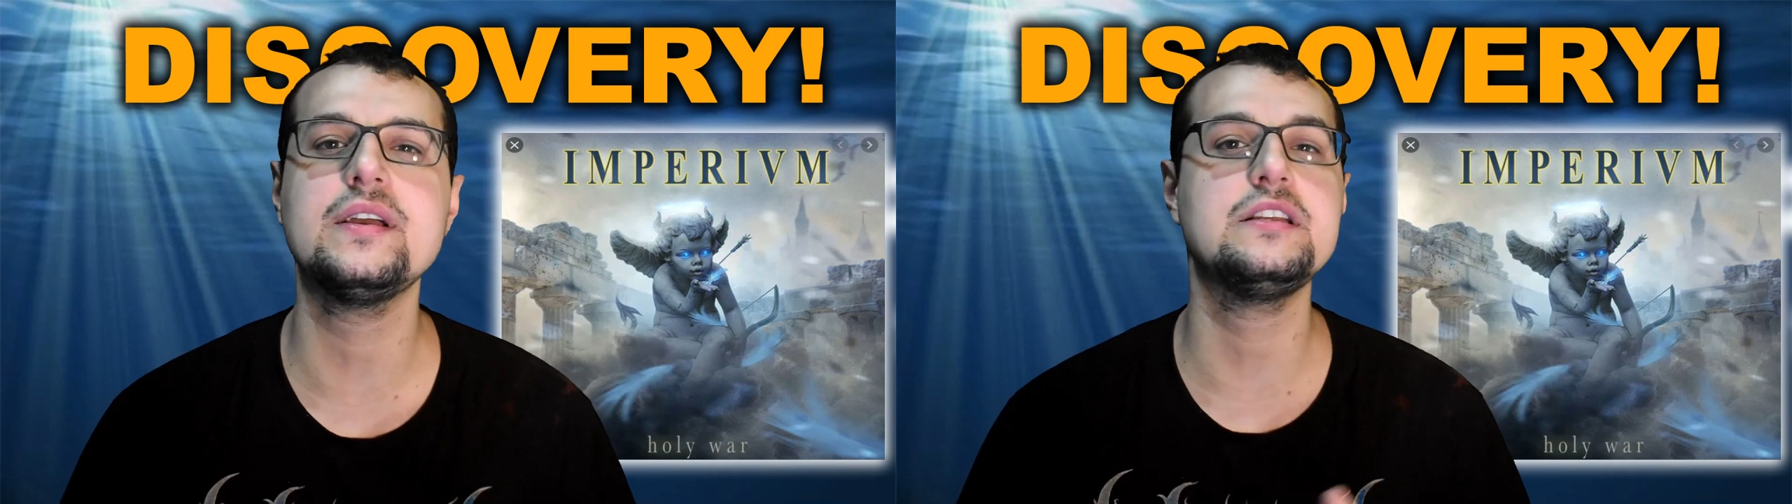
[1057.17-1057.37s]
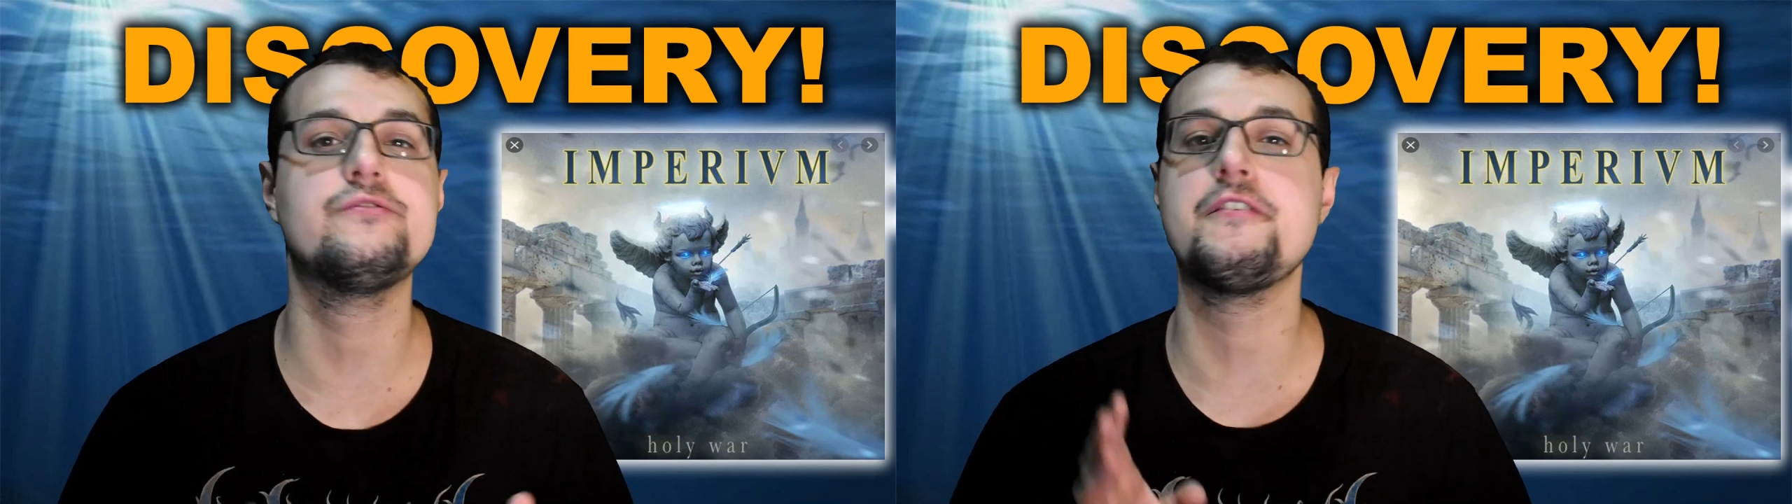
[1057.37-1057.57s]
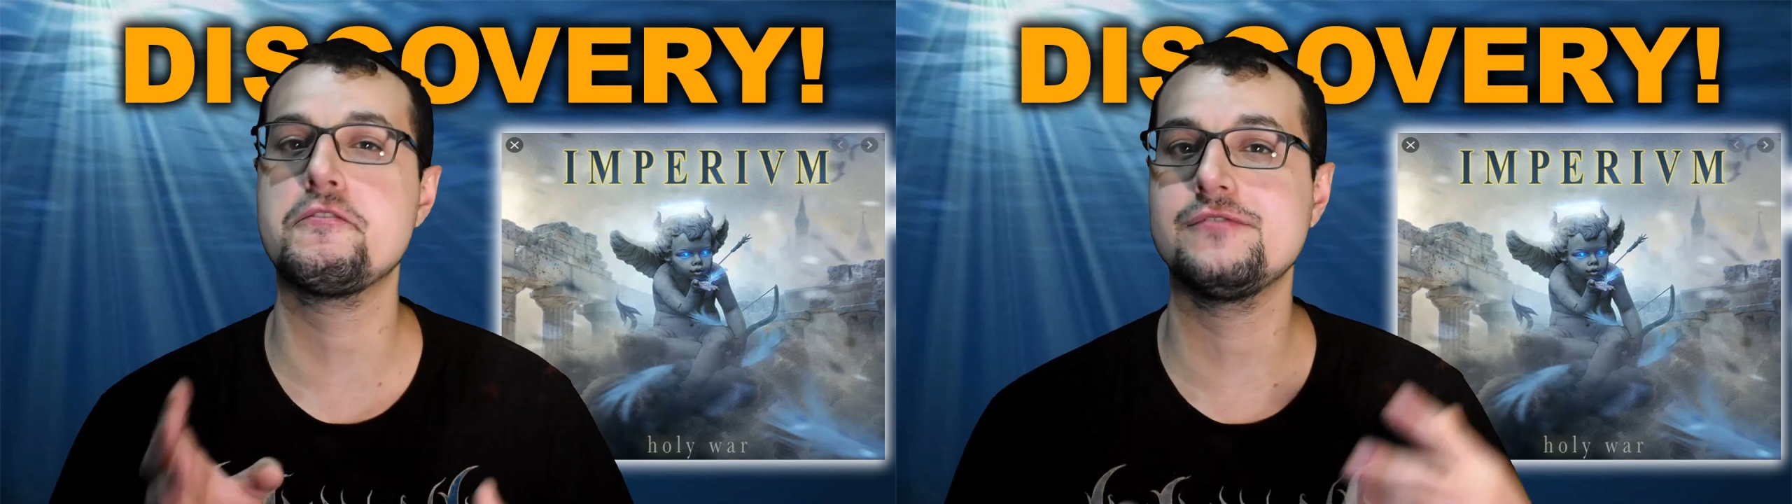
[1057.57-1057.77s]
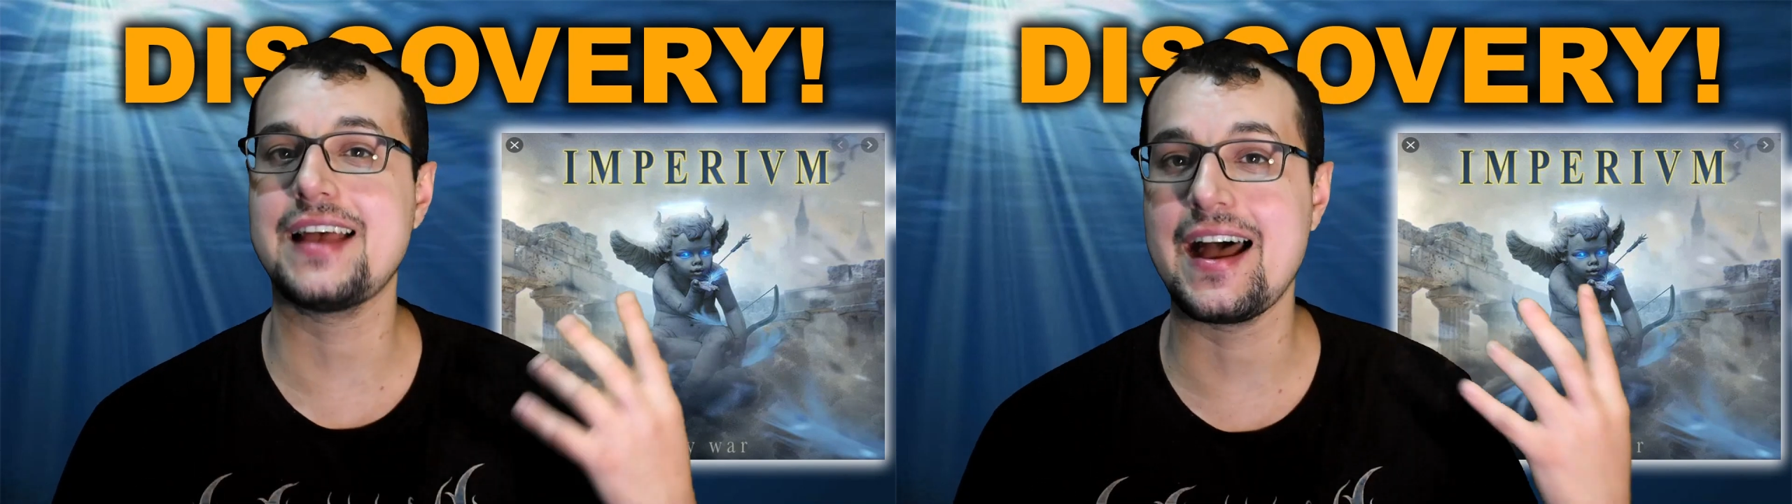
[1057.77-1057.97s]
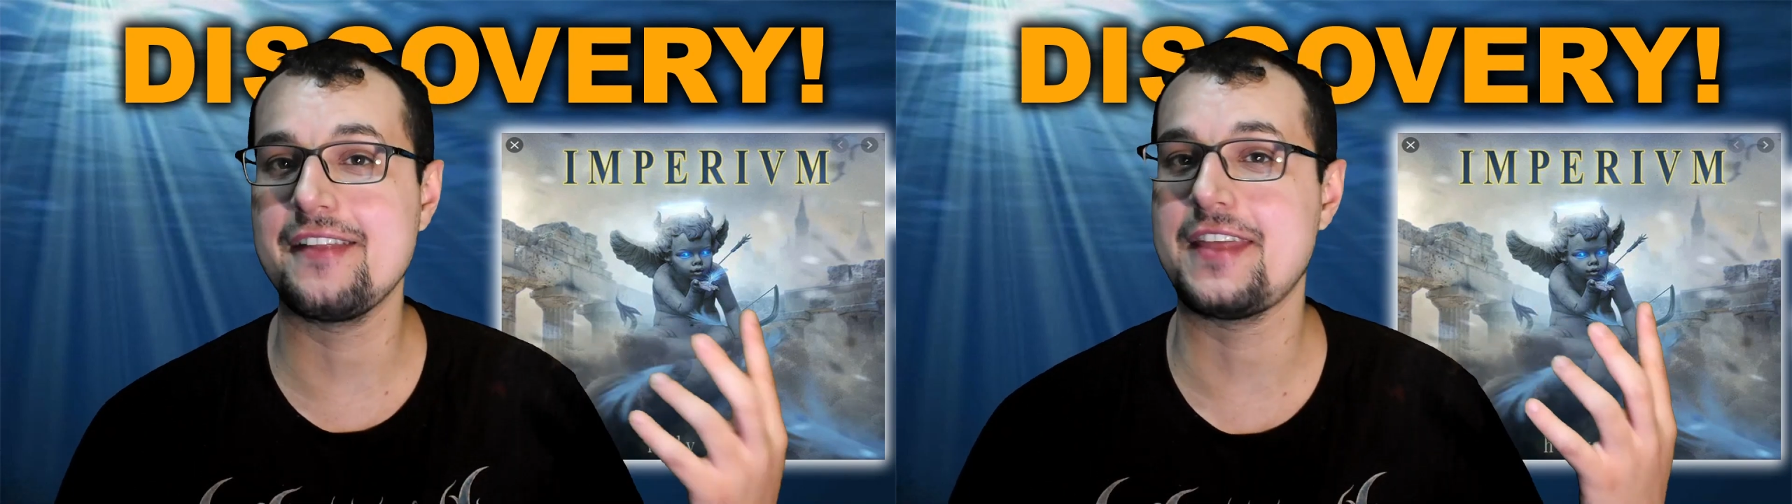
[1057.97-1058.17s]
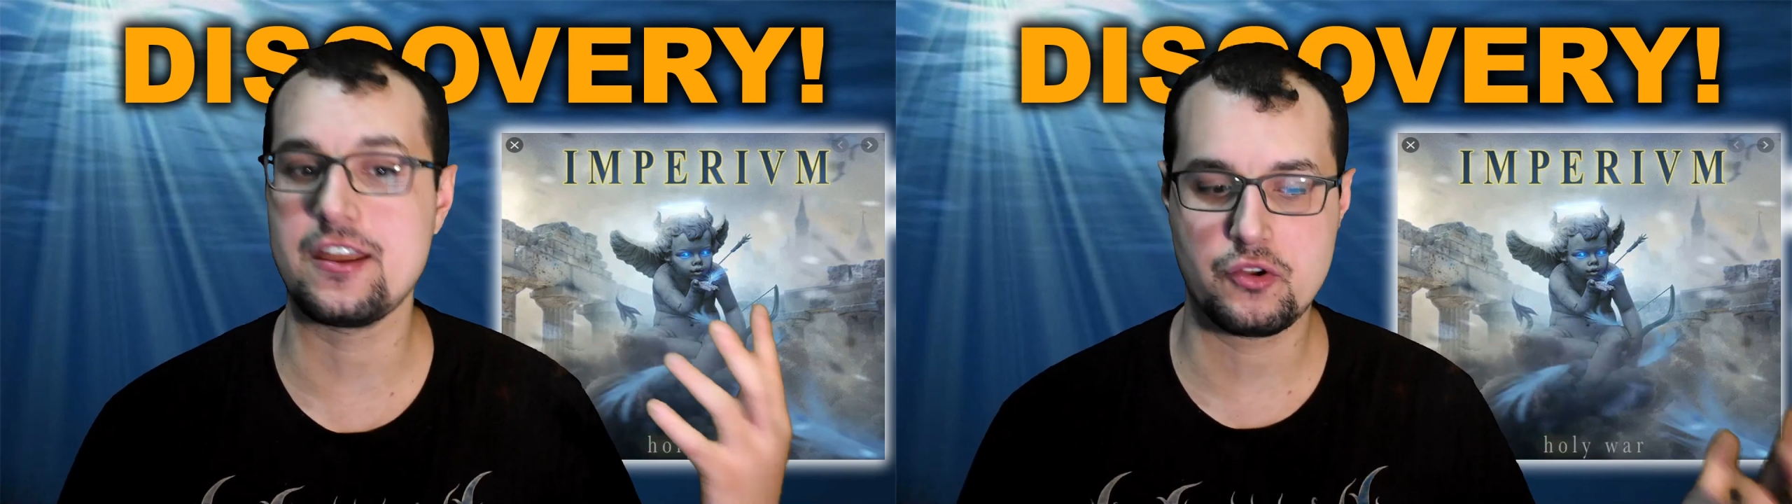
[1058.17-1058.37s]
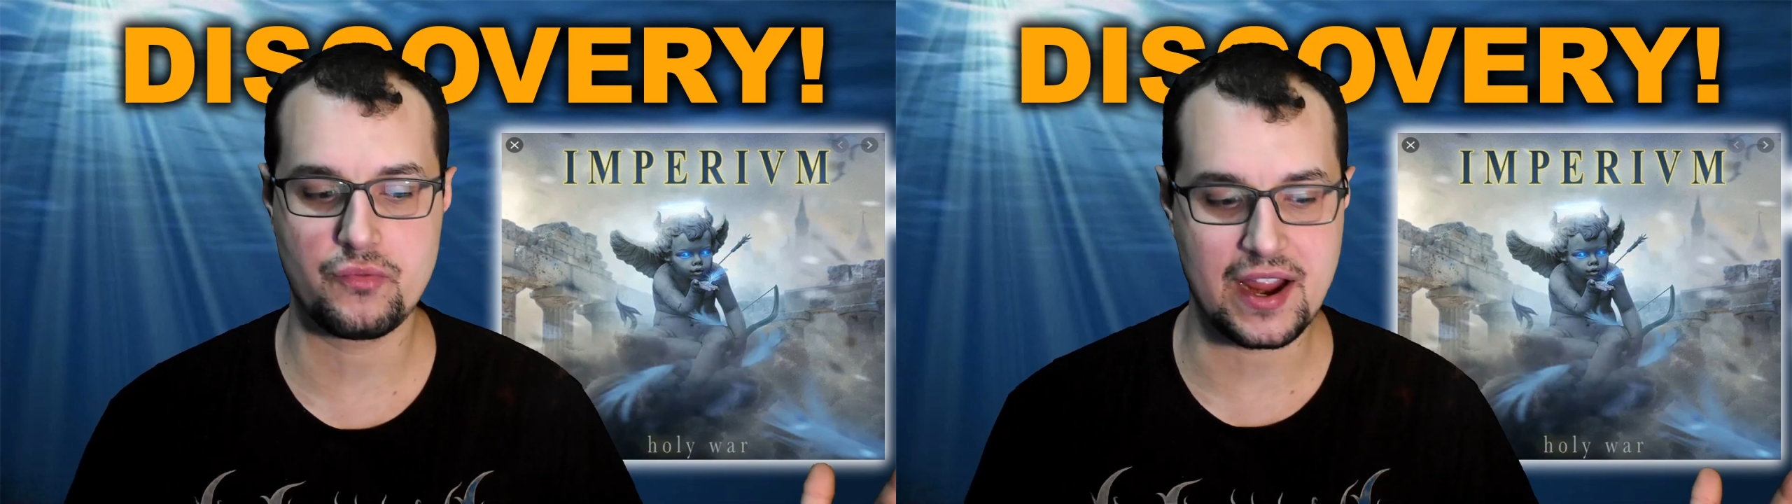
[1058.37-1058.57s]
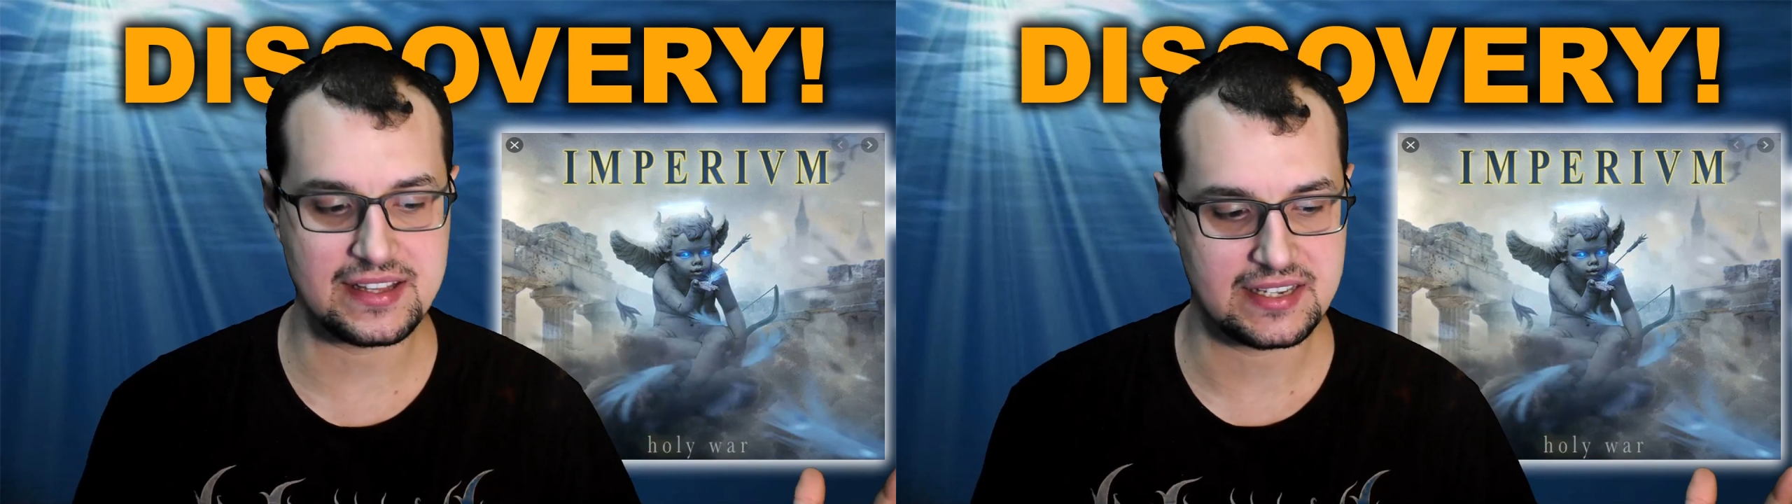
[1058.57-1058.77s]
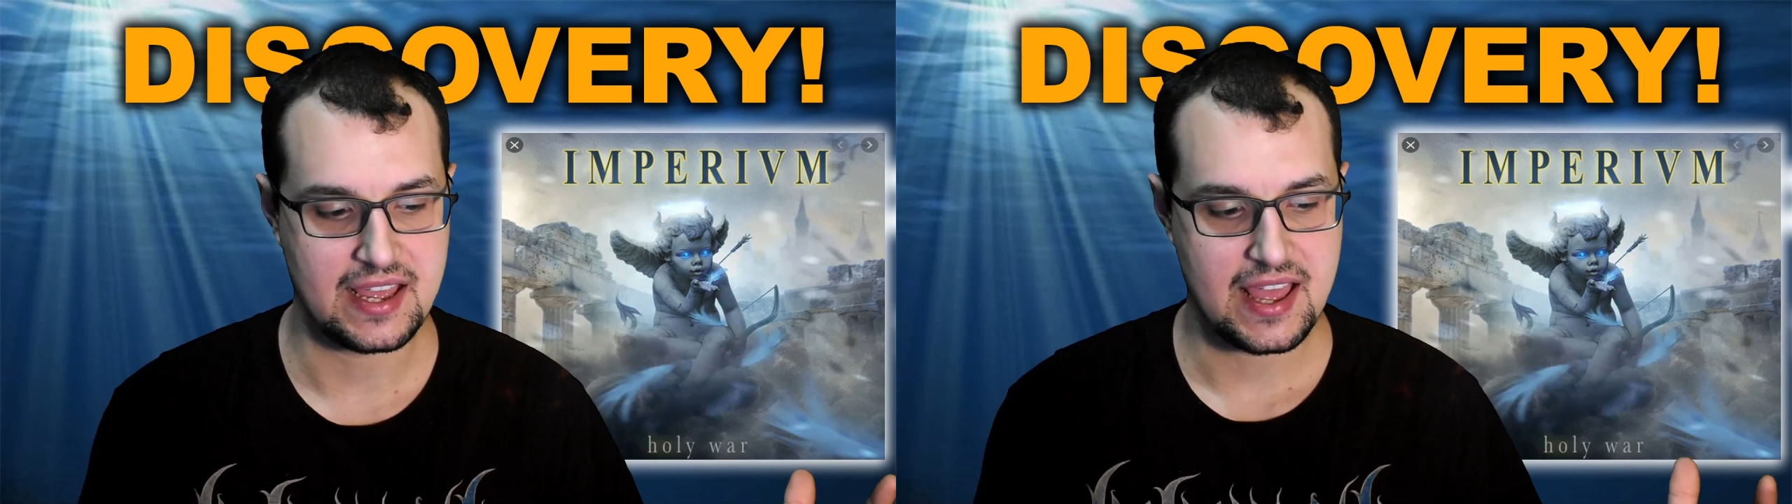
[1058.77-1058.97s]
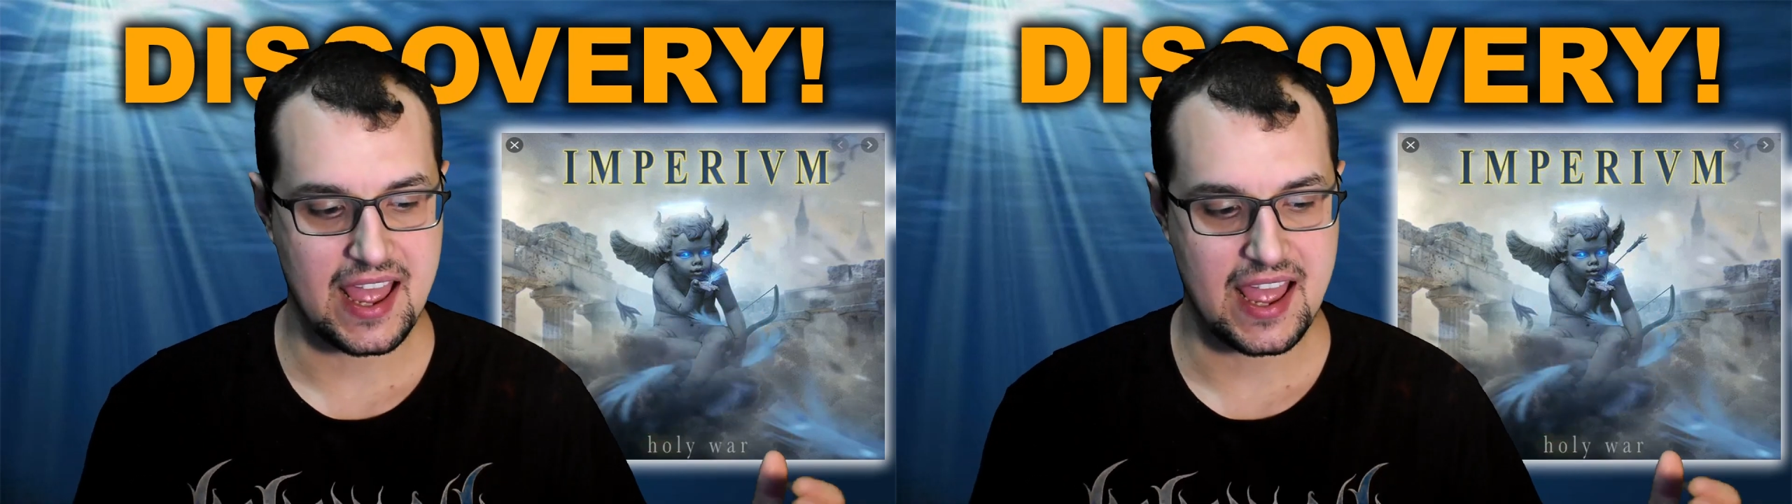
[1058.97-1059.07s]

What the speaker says: his vocals aren't that great,